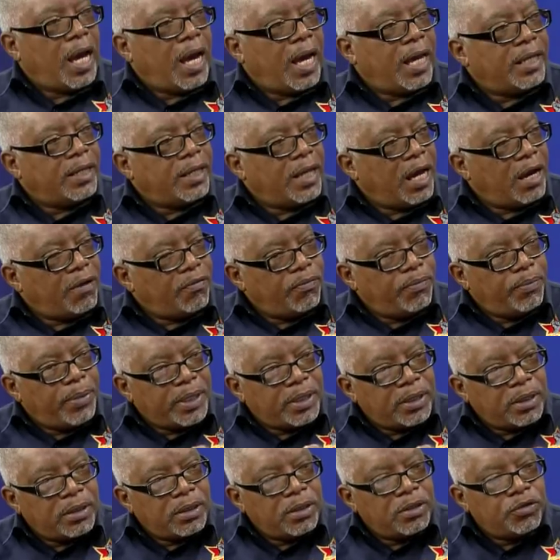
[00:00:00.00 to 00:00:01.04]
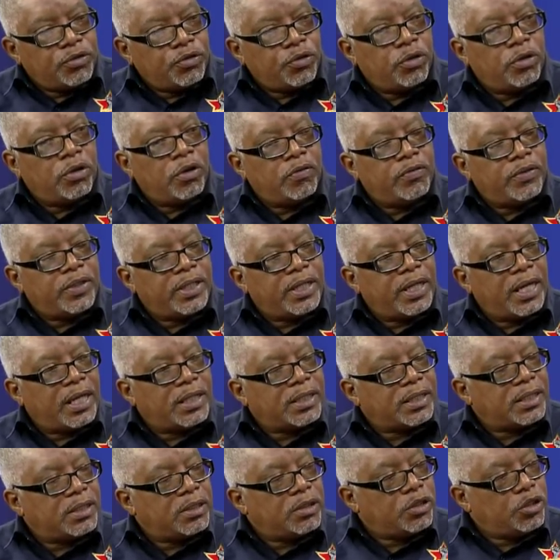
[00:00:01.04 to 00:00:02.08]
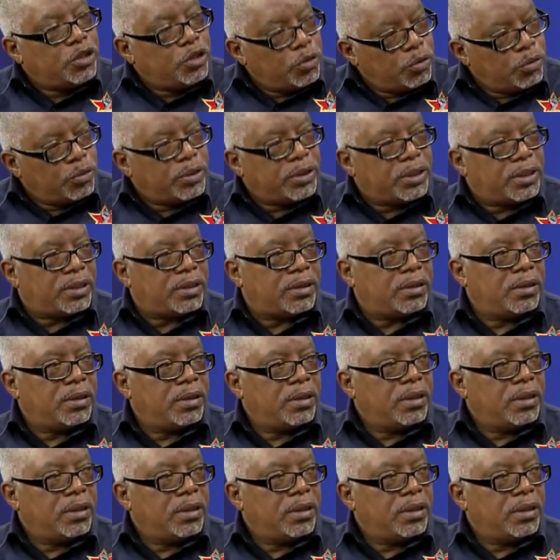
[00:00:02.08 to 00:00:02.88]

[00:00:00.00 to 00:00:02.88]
and have better control of the gas is used.